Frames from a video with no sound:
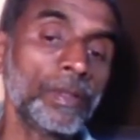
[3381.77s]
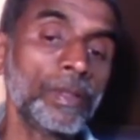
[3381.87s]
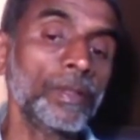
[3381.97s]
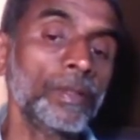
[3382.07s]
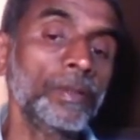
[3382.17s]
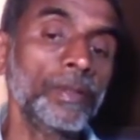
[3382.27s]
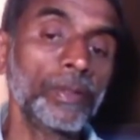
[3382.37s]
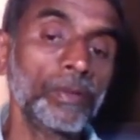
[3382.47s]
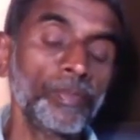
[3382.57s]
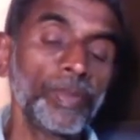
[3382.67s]

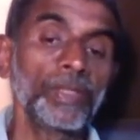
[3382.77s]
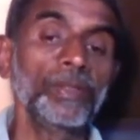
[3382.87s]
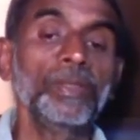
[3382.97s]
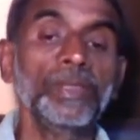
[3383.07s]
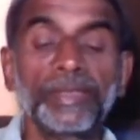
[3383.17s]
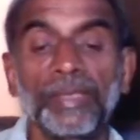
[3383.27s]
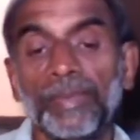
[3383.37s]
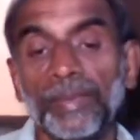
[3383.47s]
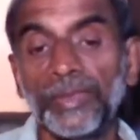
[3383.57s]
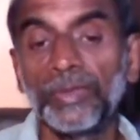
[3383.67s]
Droperidol is
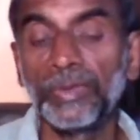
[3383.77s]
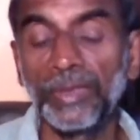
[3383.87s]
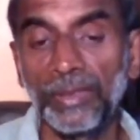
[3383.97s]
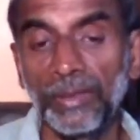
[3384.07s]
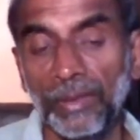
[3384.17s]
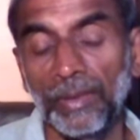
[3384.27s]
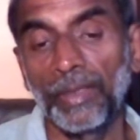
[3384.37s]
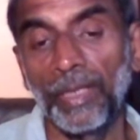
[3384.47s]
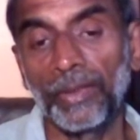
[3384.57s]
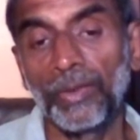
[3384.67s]
sometimes used in
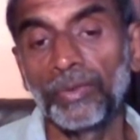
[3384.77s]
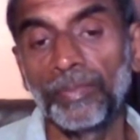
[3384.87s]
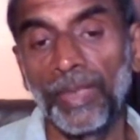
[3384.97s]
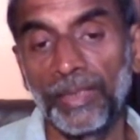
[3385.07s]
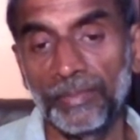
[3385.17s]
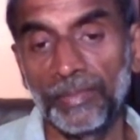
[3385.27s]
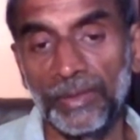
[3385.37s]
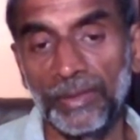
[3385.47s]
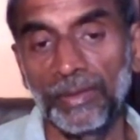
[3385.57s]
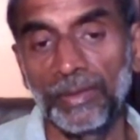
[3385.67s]
acute management.
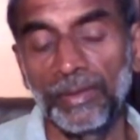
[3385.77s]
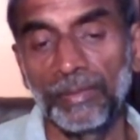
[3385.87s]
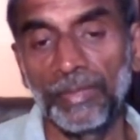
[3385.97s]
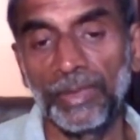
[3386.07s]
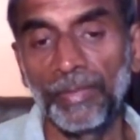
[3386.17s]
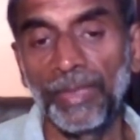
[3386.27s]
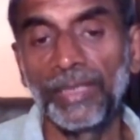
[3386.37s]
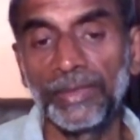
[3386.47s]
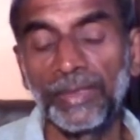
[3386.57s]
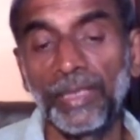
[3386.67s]
But the
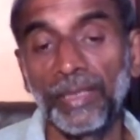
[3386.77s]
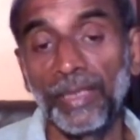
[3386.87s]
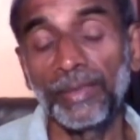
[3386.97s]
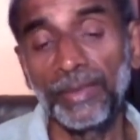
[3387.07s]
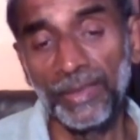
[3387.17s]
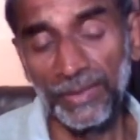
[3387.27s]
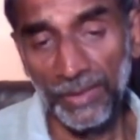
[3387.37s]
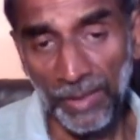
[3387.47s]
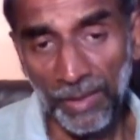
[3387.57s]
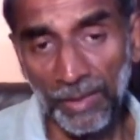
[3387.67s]
mainstay, and they
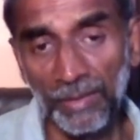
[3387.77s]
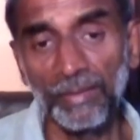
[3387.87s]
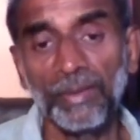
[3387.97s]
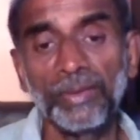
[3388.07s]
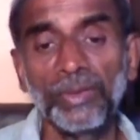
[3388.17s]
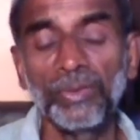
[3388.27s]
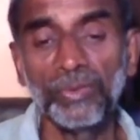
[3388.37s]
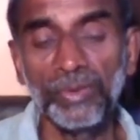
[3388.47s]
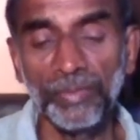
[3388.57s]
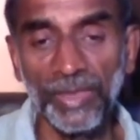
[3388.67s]
still
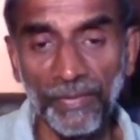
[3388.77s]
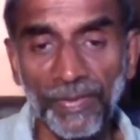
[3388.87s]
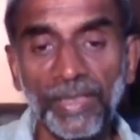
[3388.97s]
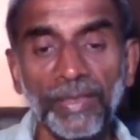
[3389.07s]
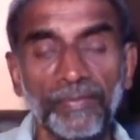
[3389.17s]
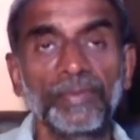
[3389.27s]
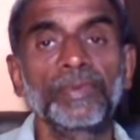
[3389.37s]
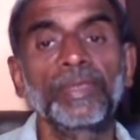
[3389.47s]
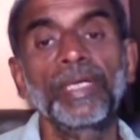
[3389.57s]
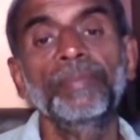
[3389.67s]
continue to be effective,
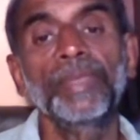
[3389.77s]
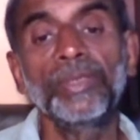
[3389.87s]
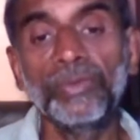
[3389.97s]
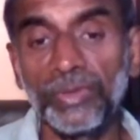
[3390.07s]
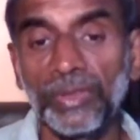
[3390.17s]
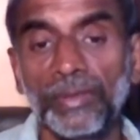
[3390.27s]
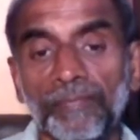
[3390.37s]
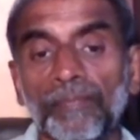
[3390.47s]
can be used.